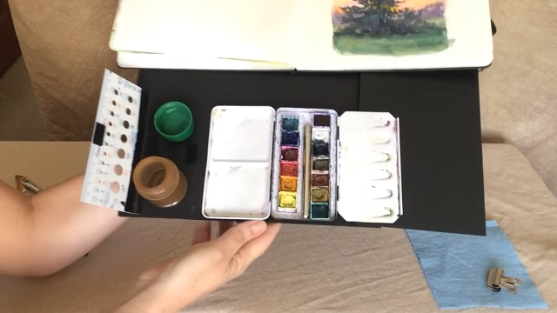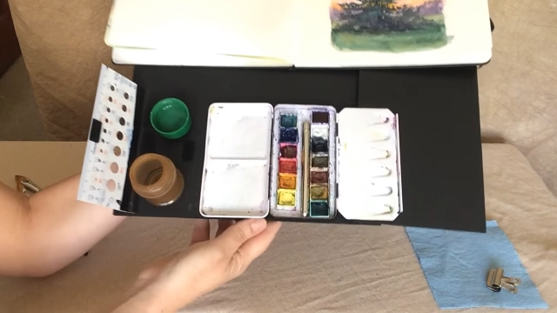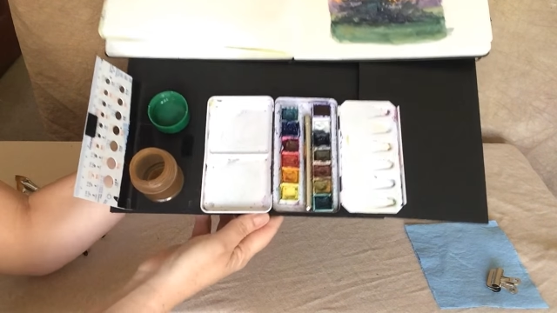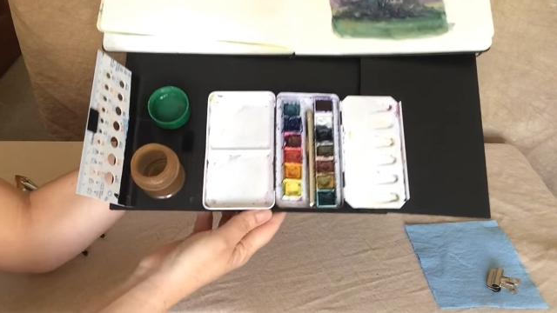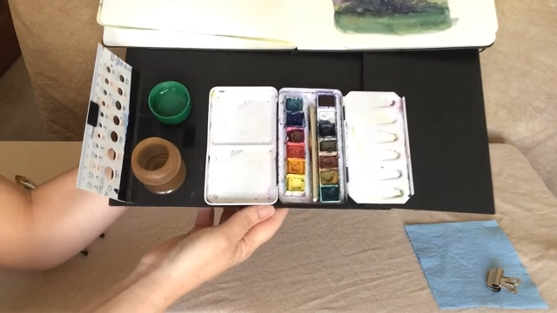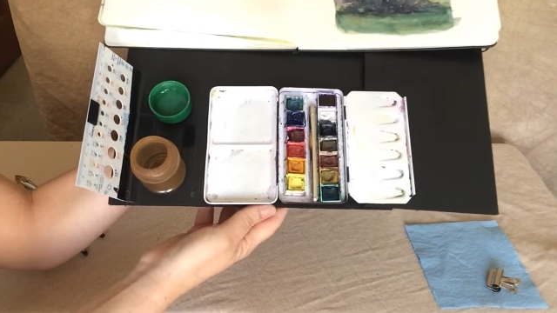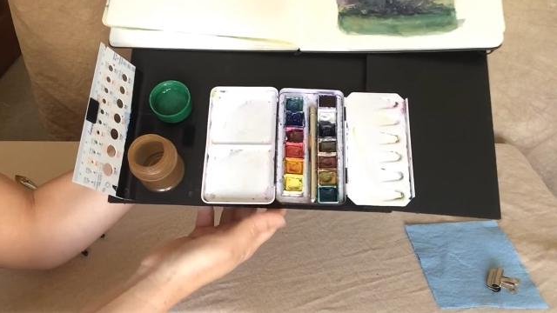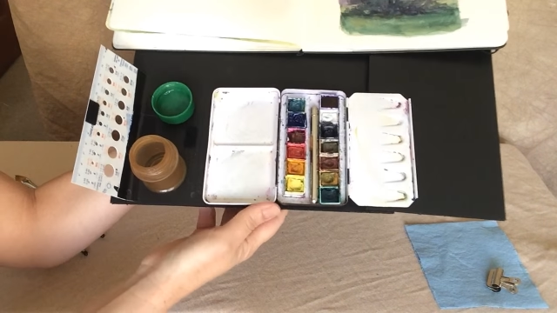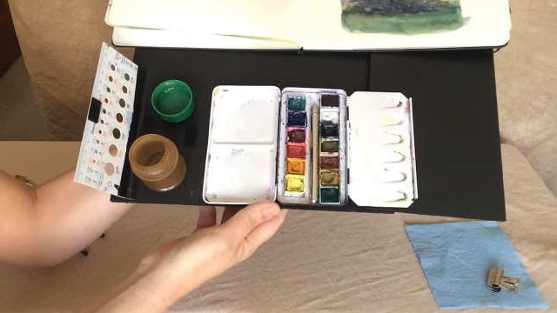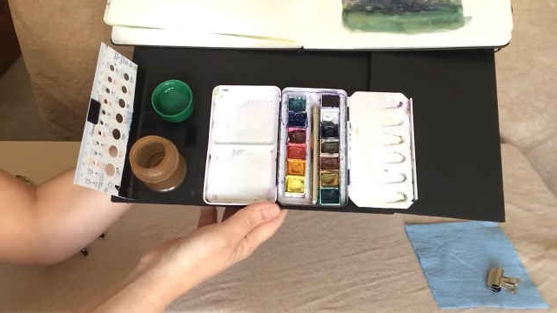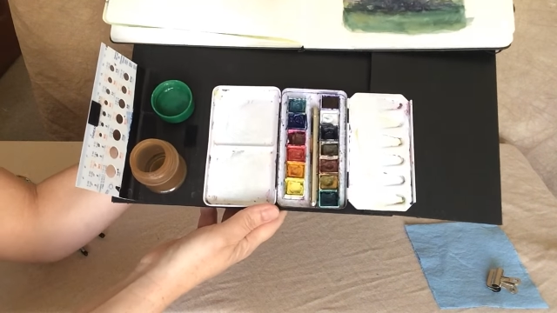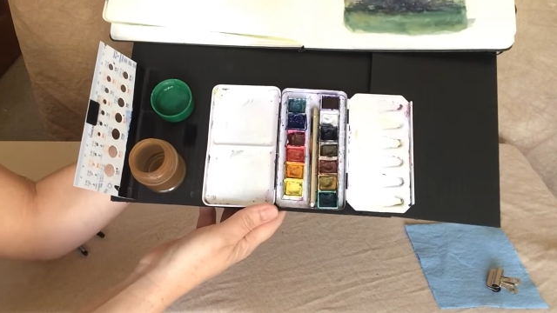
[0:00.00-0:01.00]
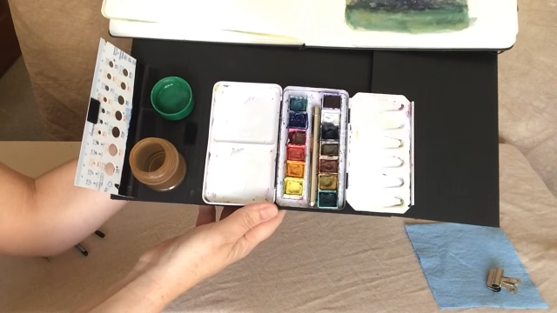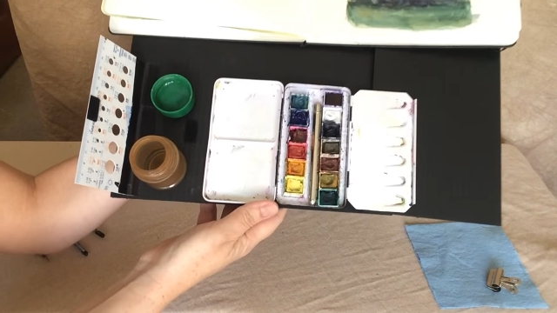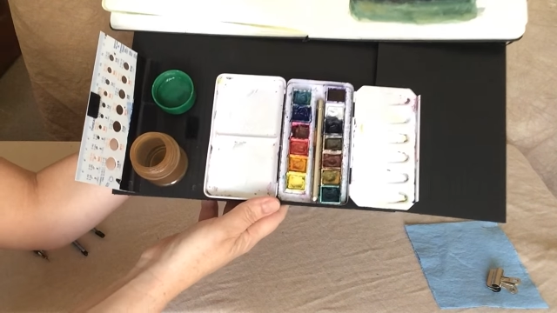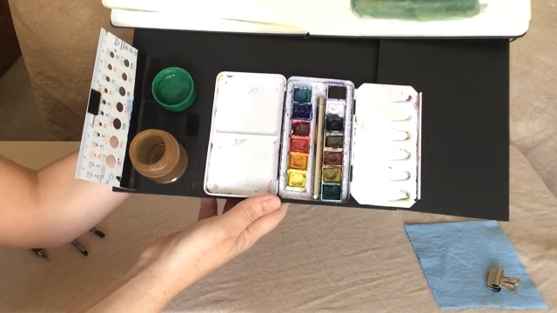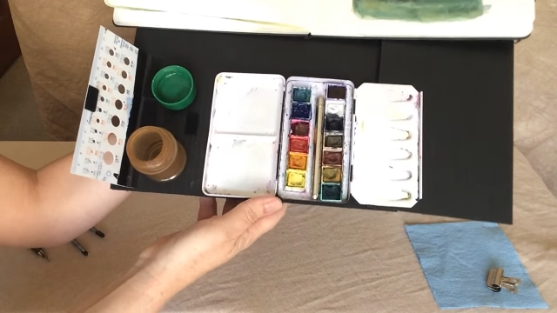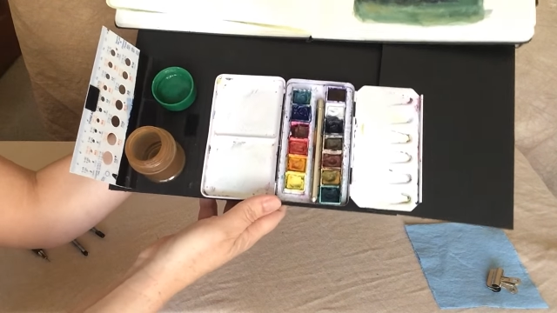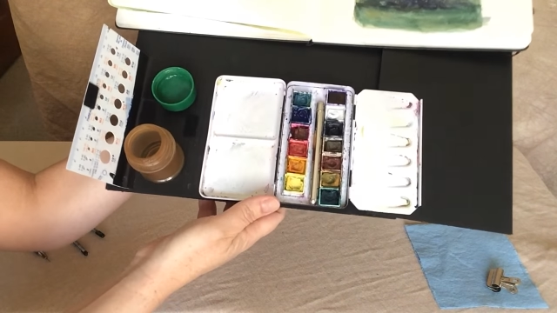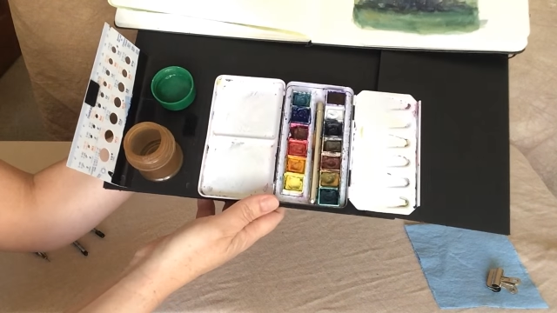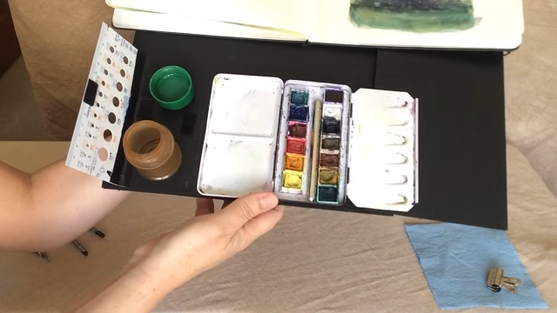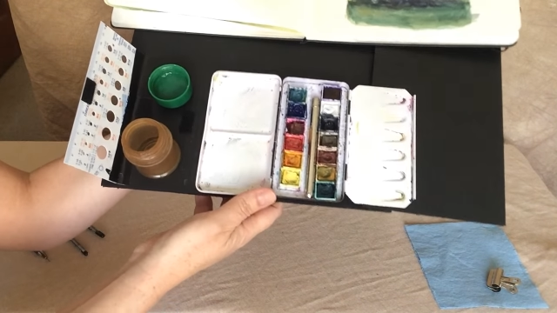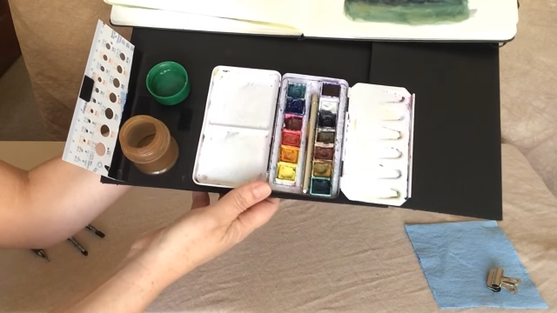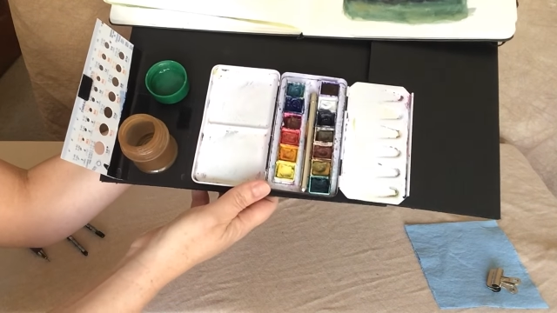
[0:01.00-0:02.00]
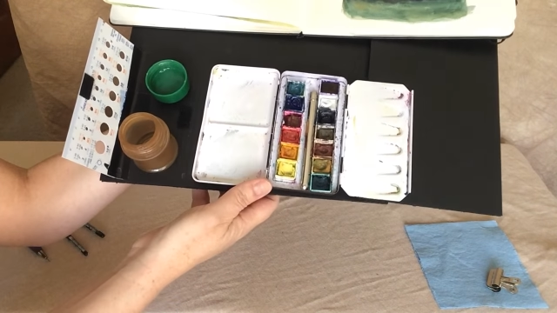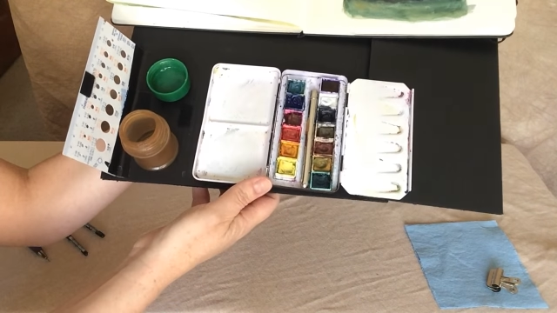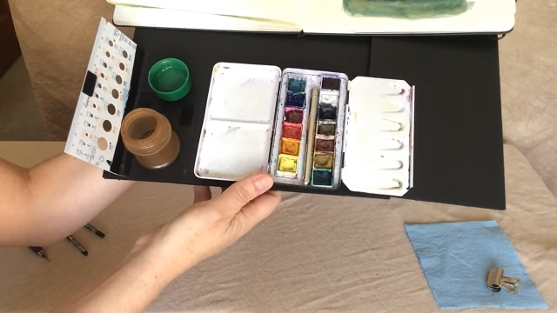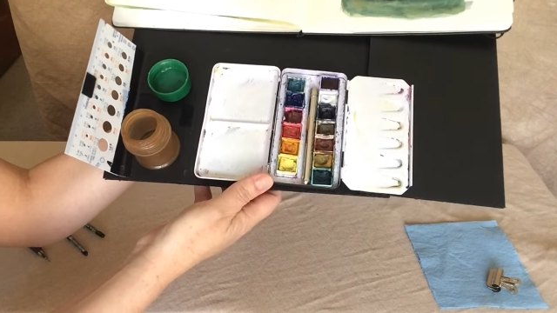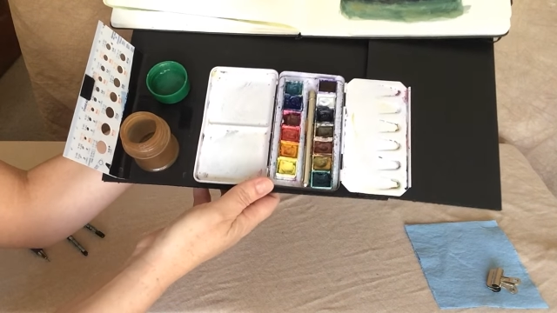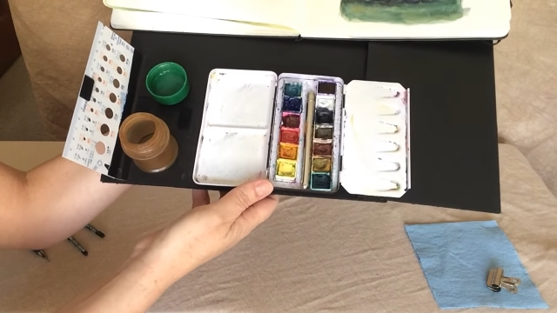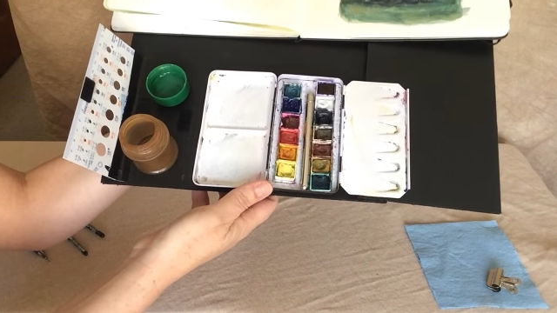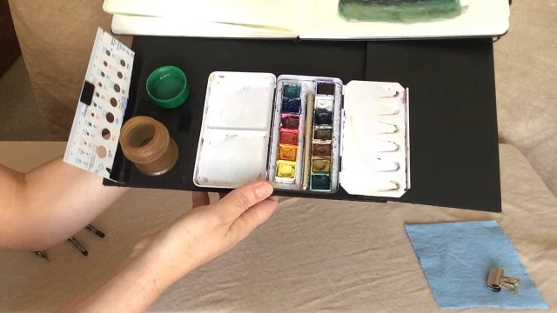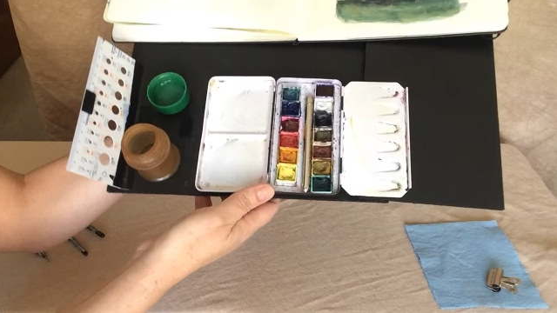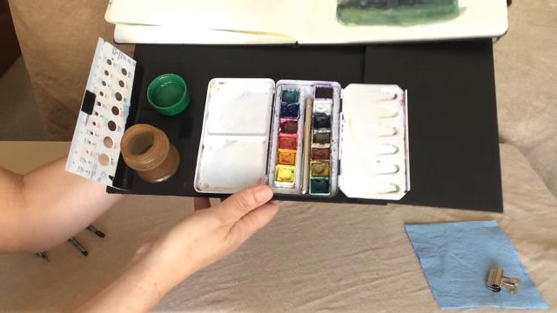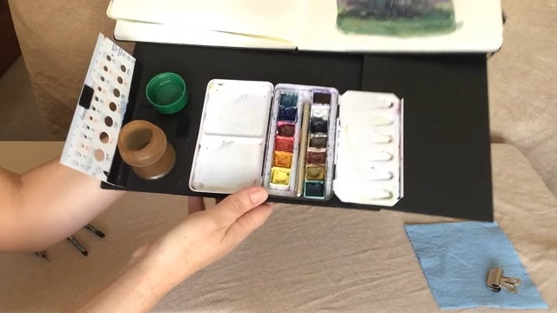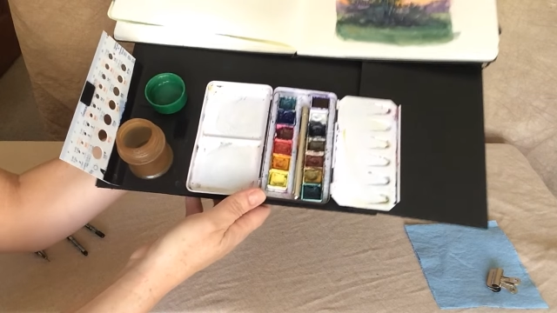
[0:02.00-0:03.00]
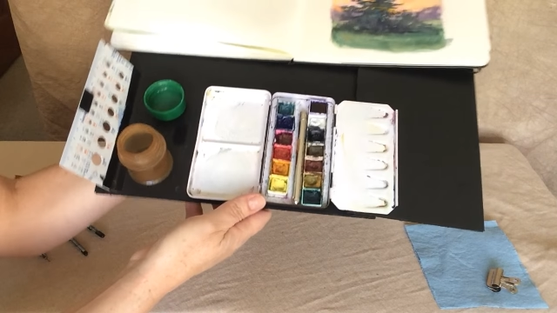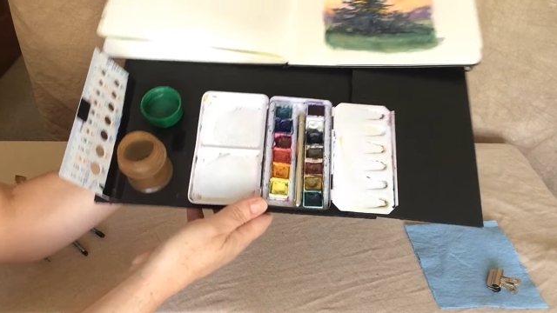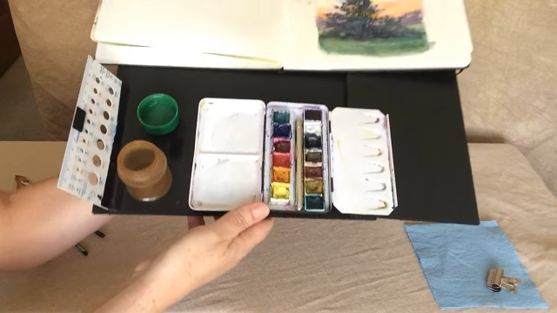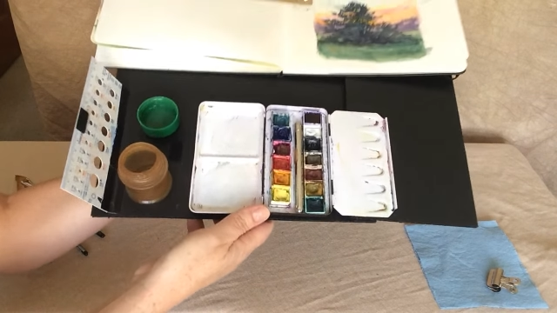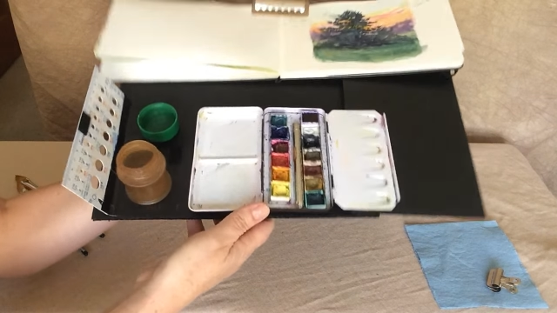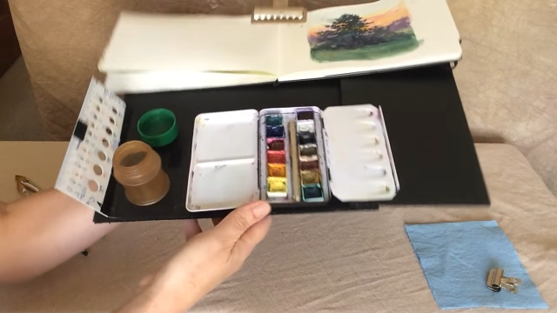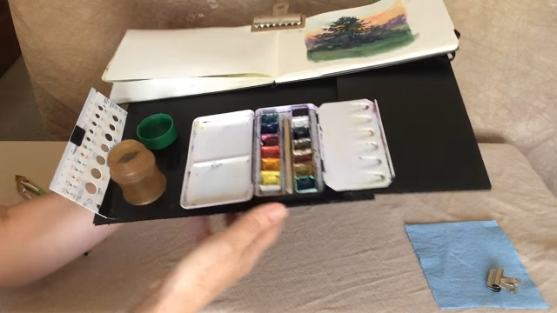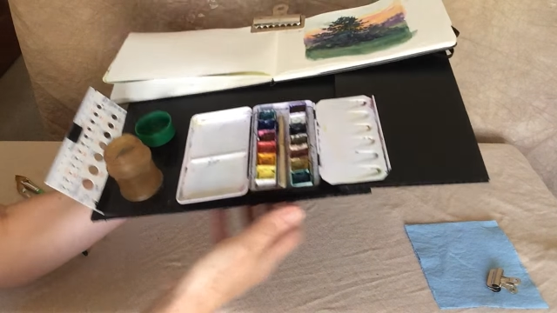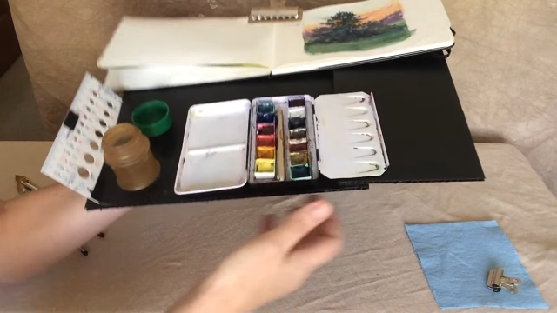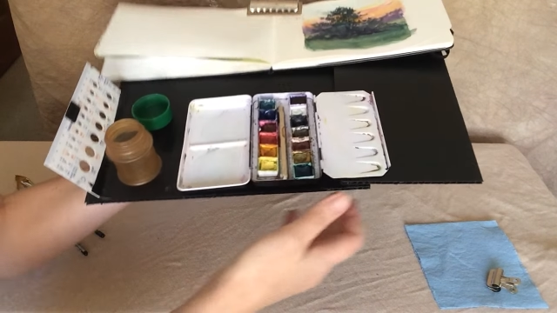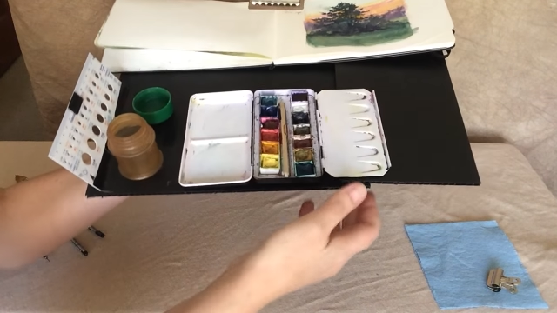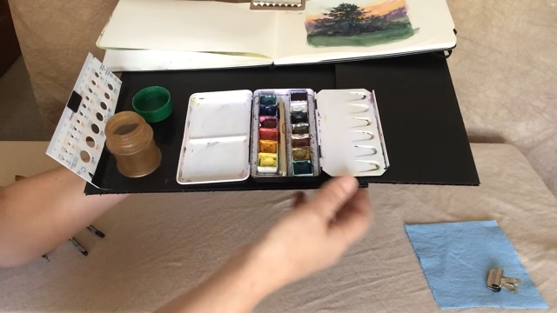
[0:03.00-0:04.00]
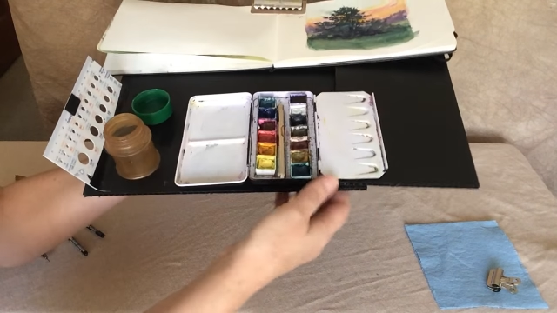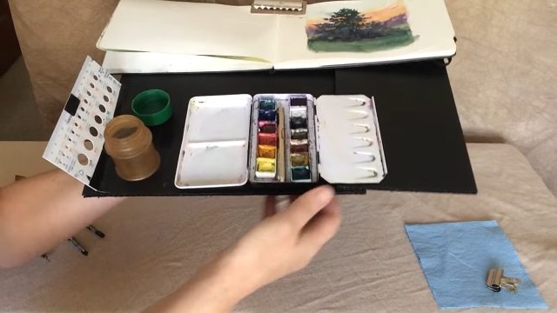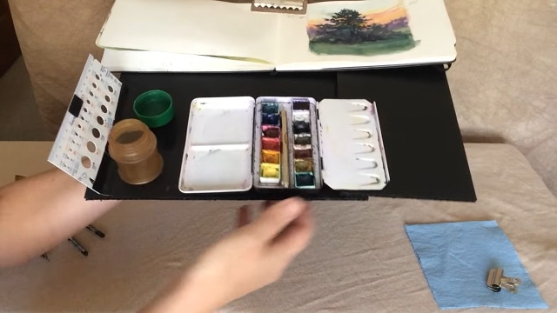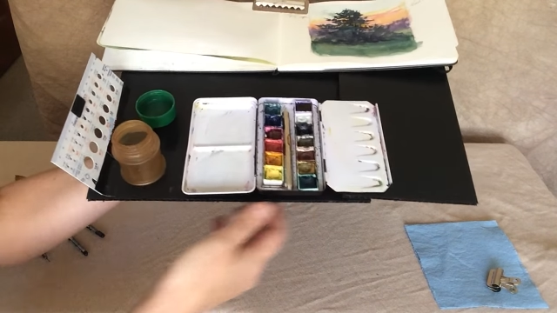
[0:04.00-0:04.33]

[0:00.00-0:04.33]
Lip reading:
[unreadable: no face in view]